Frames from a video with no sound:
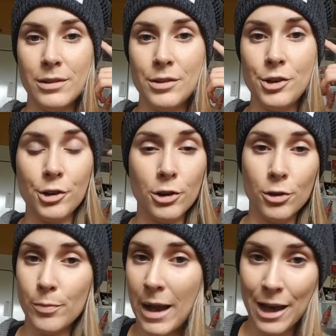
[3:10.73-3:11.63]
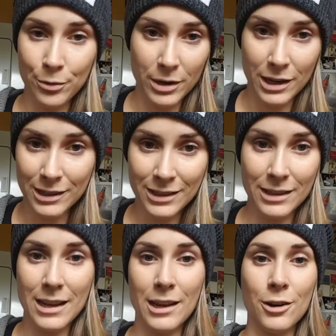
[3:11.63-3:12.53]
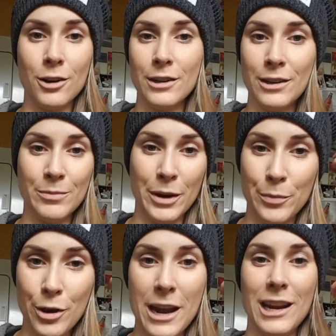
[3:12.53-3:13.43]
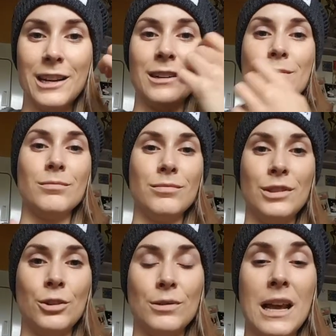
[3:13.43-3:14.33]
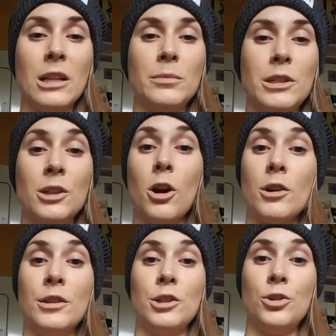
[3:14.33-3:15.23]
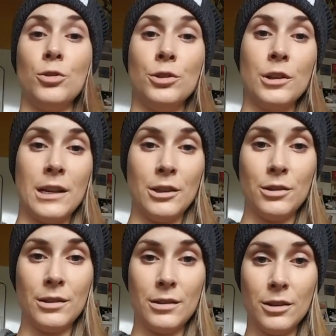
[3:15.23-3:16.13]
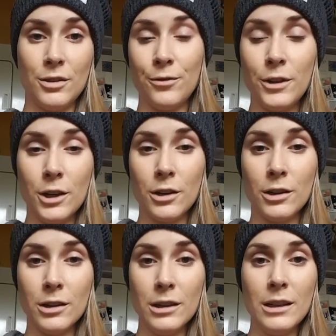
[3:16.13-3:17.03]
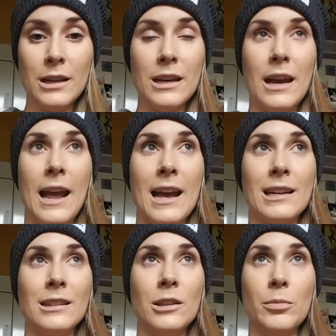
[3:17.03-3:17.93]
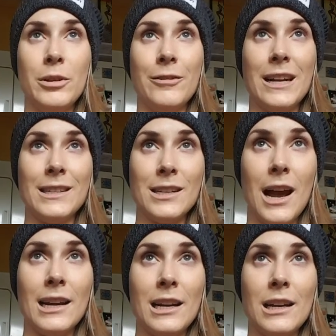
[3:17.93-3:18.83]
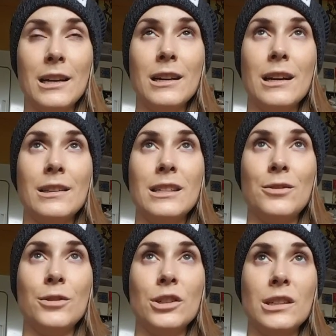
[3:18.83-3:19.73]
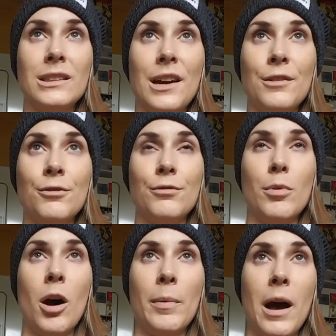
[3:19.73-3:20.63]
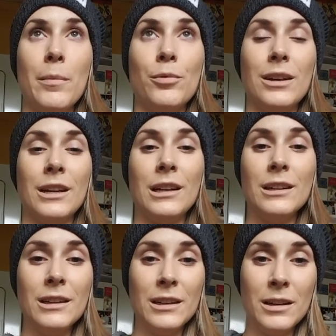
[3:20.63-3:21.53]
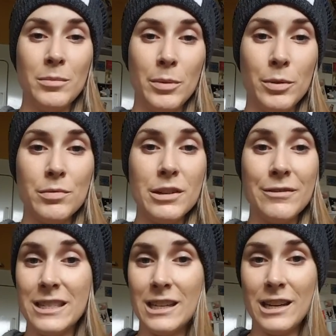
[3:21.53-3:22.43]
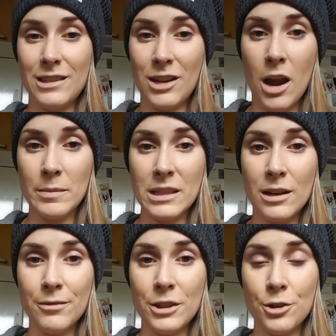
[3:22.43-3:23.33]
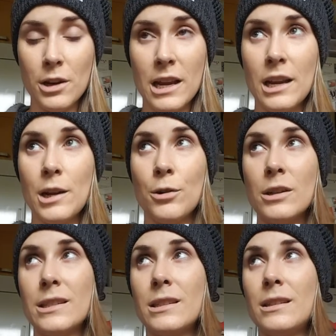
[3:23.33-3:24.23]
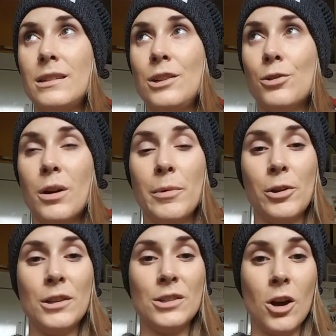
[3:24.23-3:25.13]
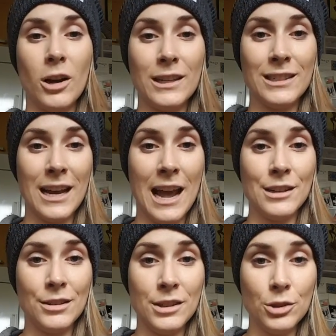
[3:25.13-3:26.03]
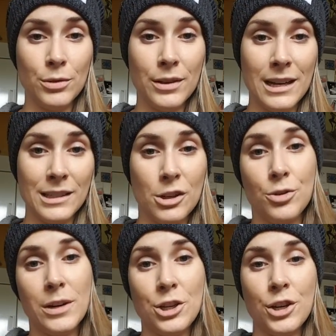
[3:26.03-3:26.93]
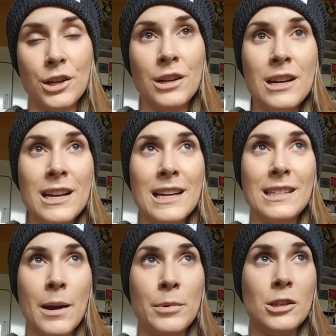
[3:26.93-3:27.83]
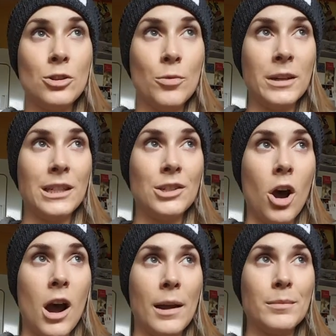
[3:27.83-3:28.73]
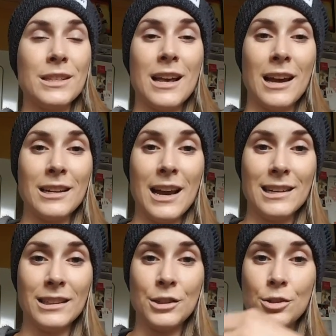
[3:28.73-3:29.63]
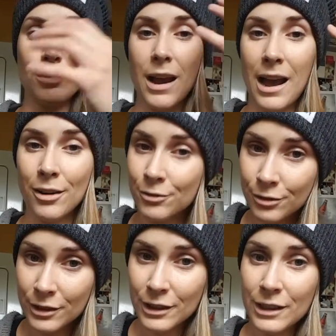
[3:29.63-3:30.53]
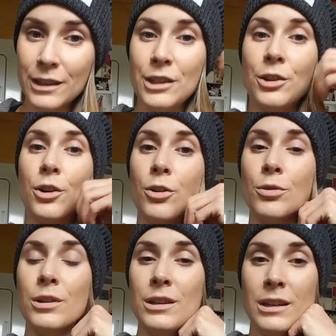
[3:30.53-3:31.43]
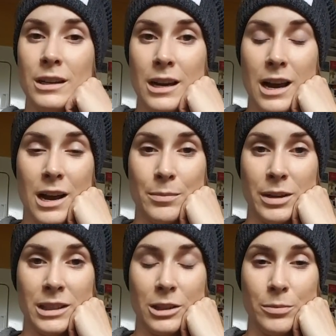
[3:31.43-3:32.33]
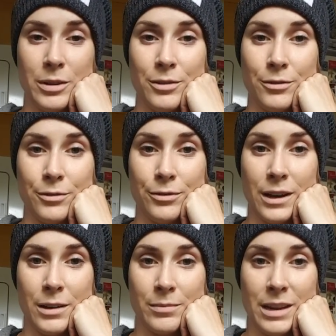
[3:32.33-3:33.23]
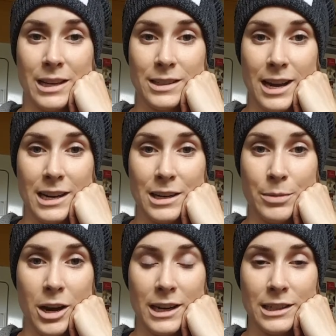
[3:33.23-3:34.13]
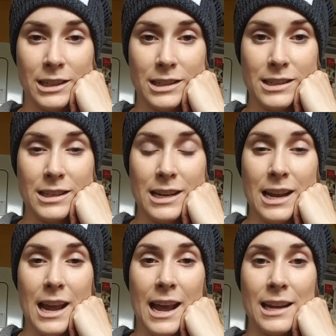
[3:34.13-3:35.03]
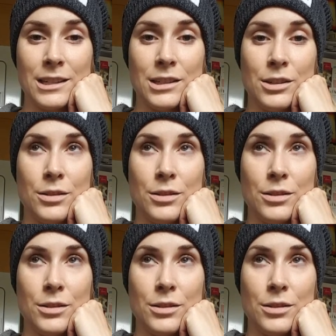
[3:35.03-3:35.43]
neuro pathways that are in my brain and, telling me to guard this shoulder, and there's fear and a little bit of anxiety. These feelings kind of pop up when I maybe revisit times that I've injured it, or it's, come out of the socket and I had to deal with that situation. It's happened so many times that, yes, I do have, a little bit of anxiety behind it. And